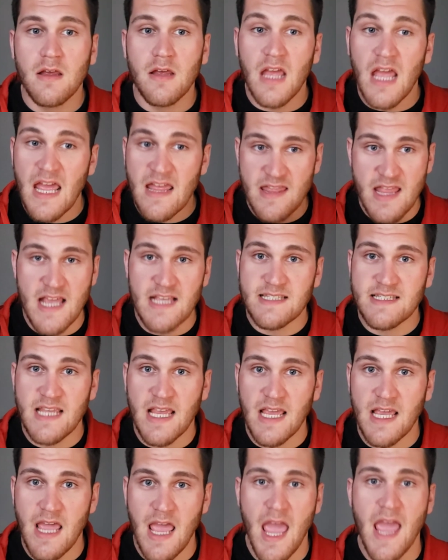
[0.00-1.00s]
and they
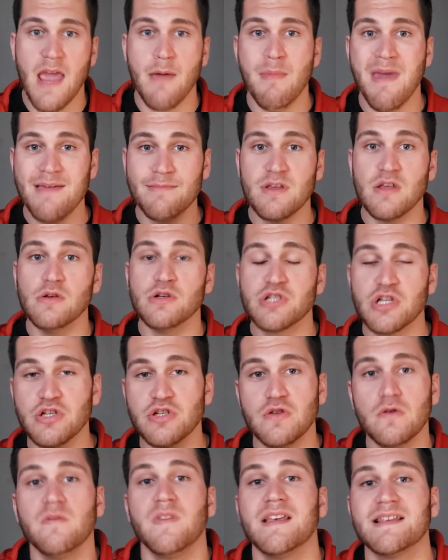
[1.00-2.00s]
say, hey, maybe you should
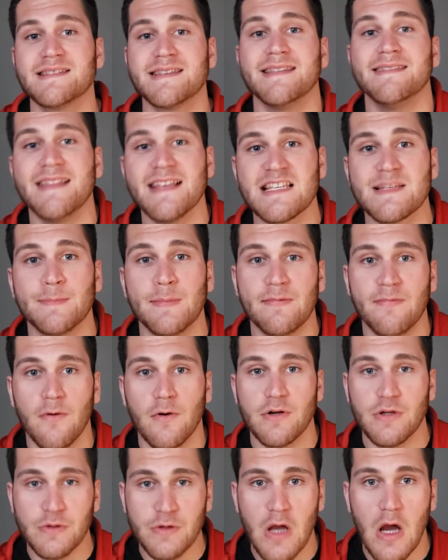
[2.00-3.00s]
do this and this
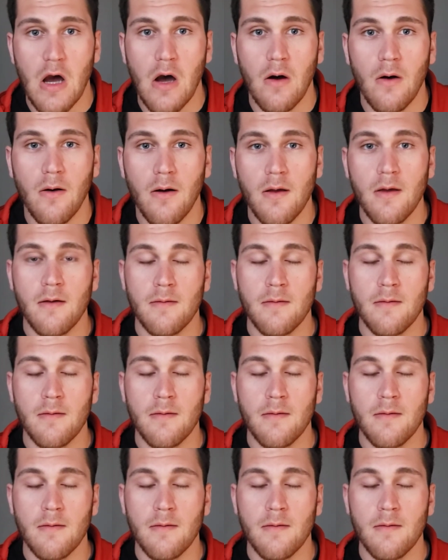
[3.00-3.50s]
before you go.